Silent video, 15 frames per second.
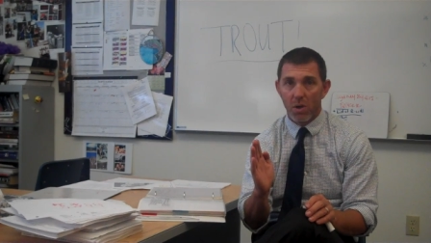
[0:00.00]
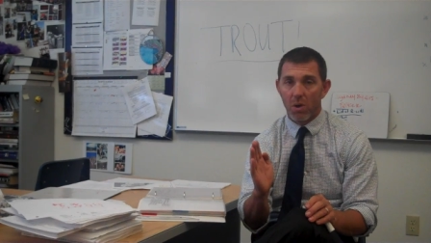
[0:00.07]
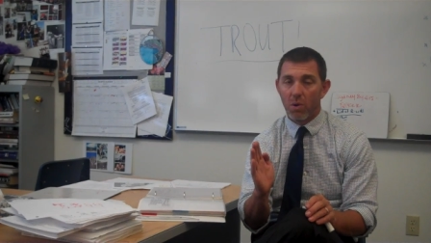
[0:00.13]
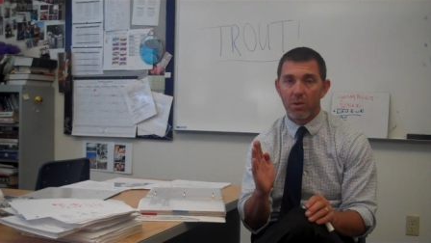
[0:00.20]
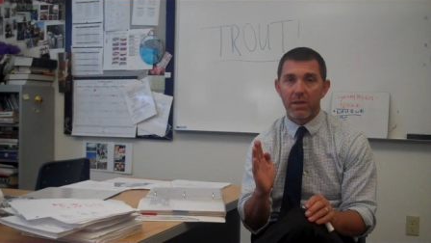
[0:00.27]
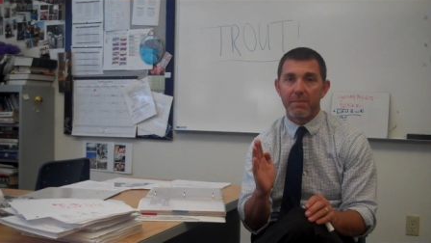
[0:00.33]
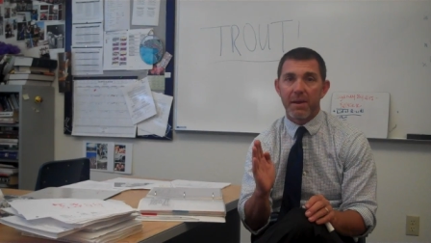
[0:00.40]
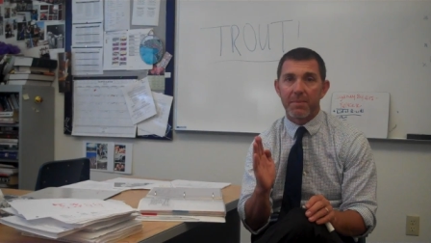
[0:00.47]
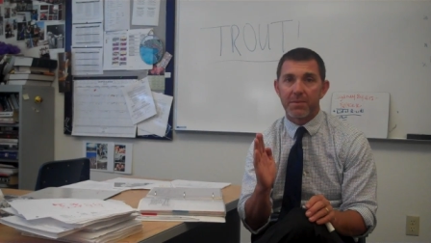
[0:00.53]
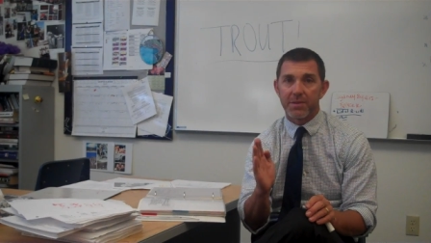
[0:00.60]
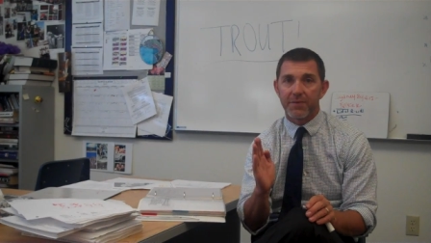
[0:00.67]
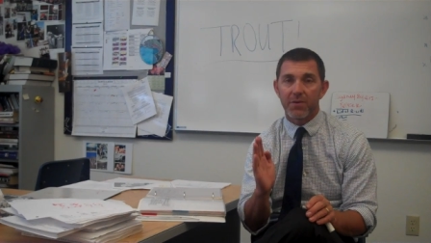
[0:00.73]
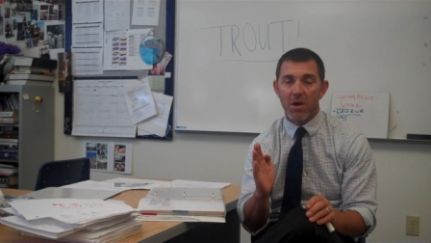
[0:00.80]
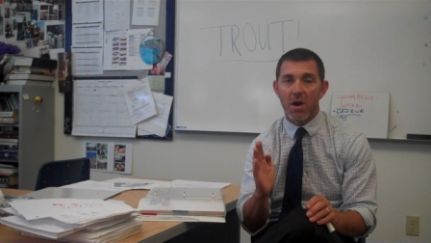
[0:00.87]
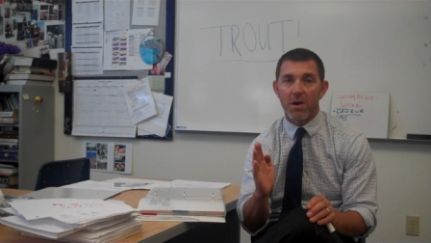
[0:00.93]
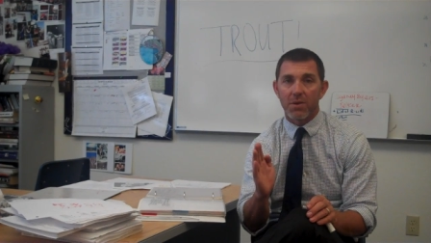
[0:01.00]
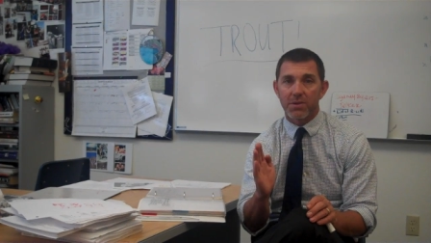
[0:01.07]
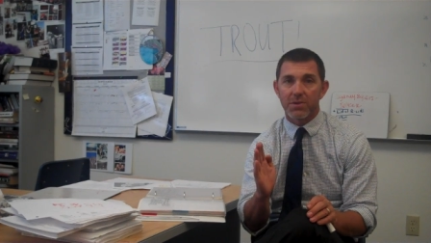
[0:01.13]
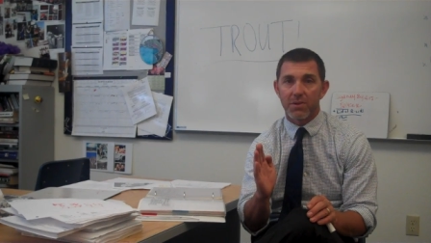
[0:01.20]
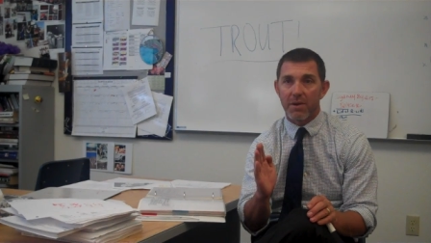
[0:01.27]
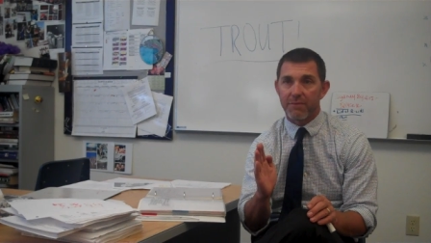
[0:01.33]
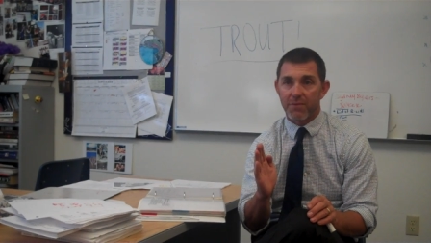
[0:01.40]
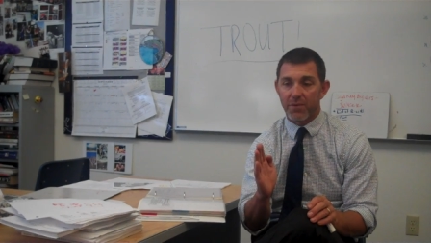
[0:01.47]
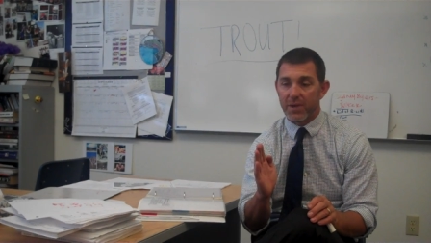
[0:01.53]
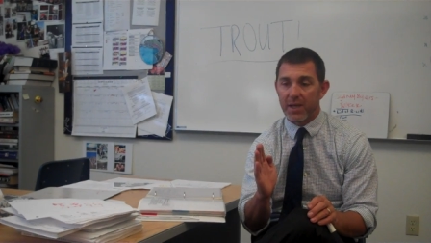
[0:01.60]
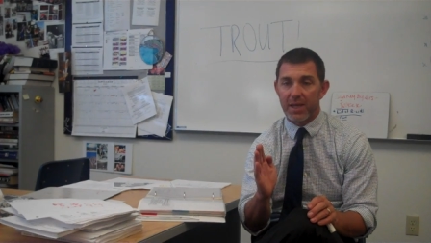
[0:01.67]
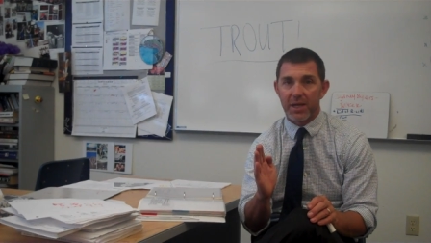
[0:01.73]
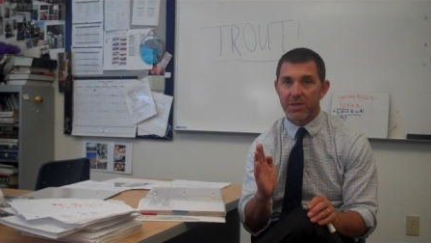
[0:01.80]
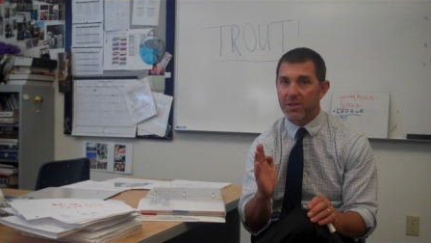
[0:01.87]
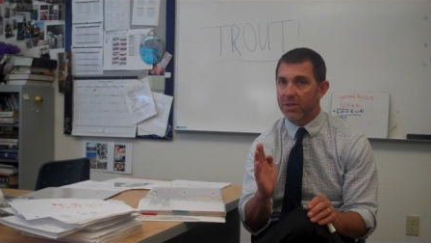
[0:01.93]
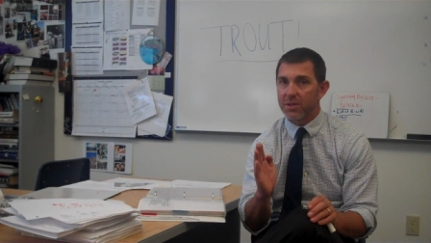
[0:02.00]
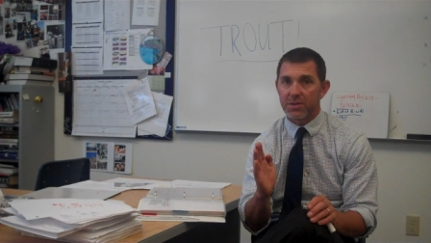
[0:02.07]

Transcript: Only members of Congress are up for re-election.